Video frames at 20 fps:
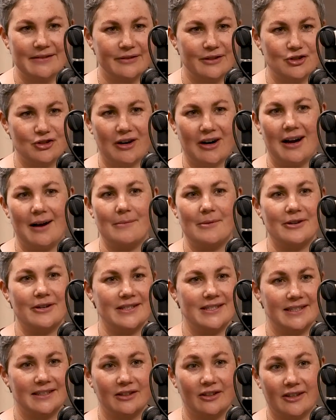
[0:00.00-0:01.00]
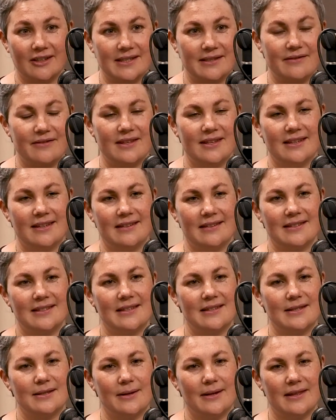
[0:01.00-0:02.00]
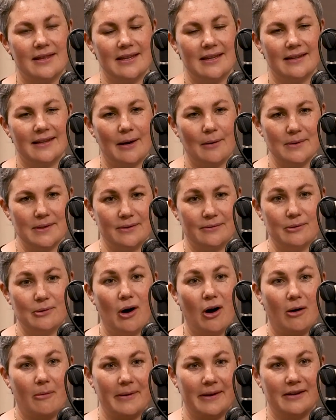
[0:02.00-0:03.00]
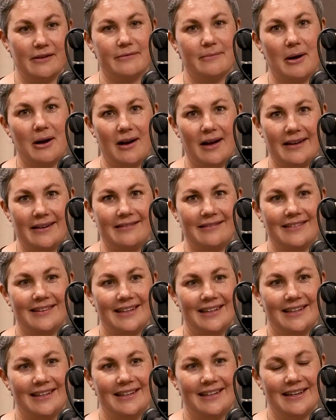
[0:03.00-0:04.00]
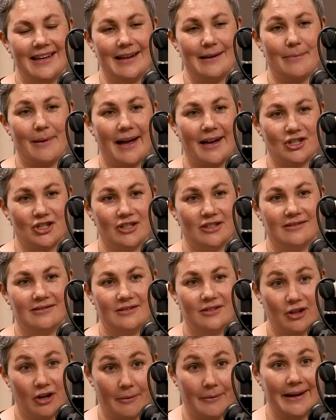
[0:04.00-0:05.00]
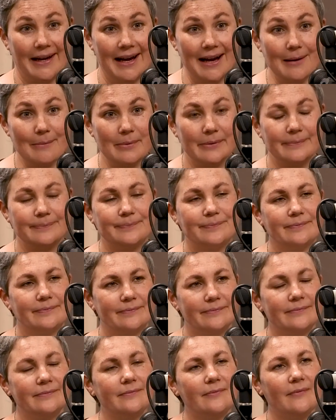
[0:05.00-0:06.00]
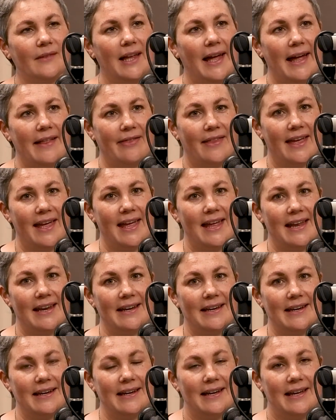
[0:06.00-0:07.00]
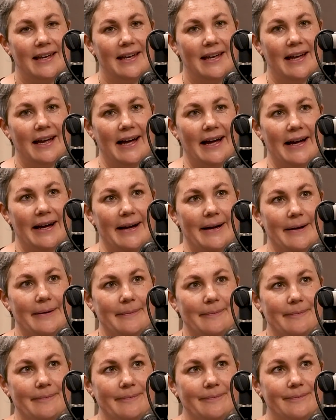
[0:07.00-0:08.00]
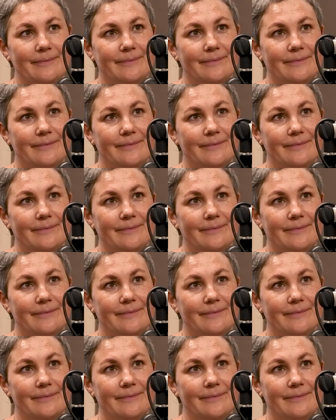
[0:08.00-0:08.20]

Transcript: for drama and did lots of things. And so I think that was a real hobby of mine and passion growing up. And then I